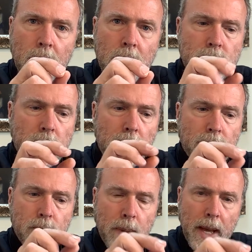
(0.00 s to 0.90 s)
his life
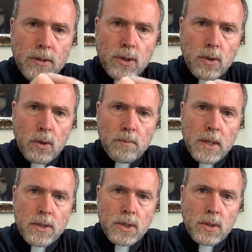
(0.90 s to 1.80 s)
of pastoral
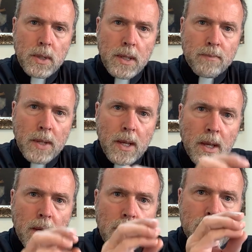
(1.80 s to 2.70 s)
ministry,
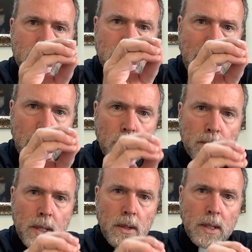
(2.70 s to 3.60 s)
his
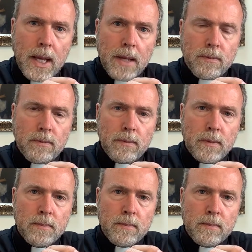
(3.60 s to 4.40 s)
sacramental life.